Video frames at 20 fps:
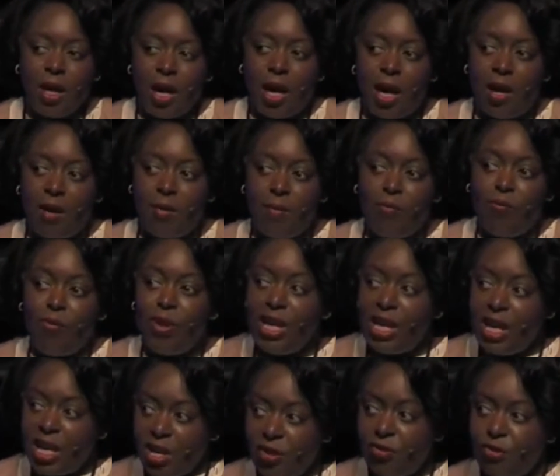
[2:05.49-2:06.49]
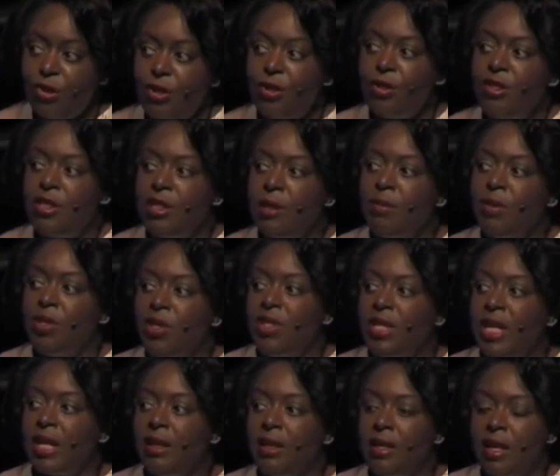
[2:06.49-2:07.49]
Um, we introduce them to
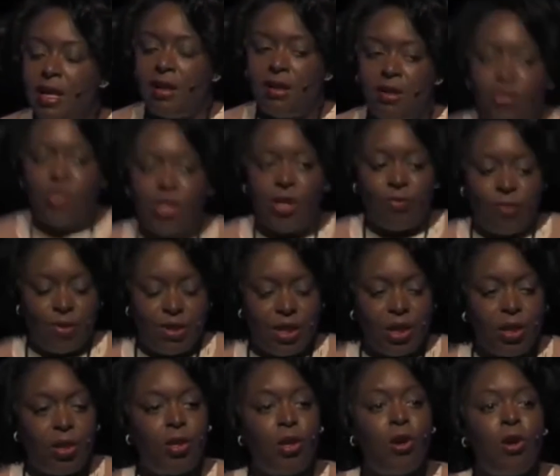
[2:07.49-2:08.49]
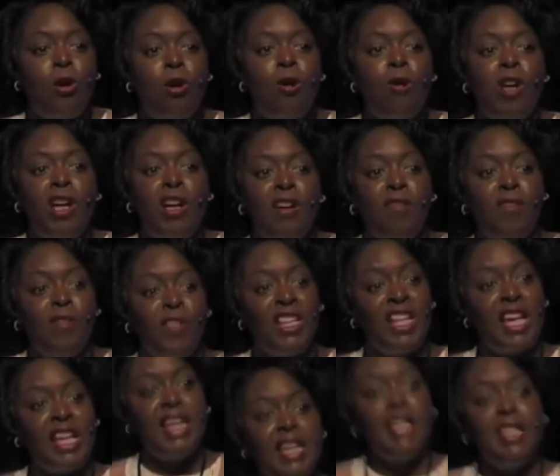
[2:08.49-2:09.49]
technology with a goal of
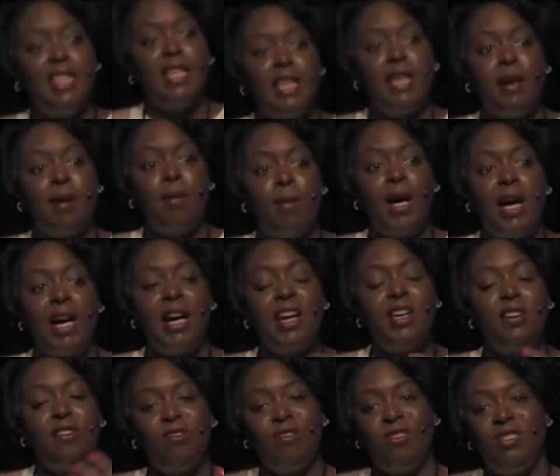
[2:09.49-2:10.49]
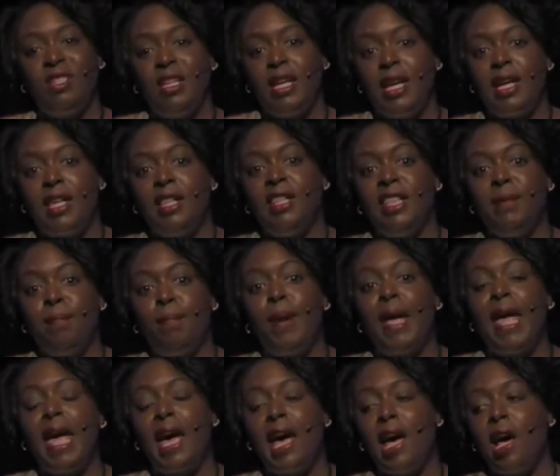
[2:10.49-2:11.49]
letting them understand the
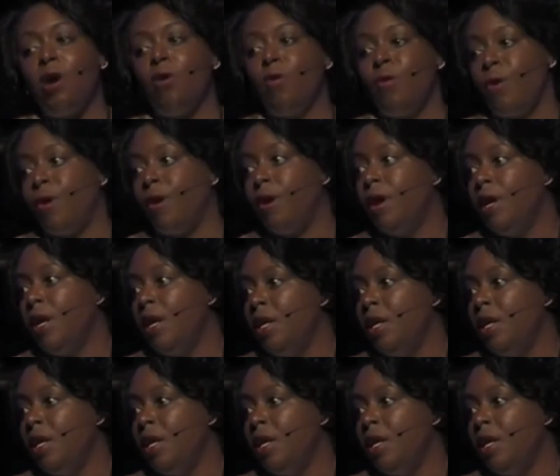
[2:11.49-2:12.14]
power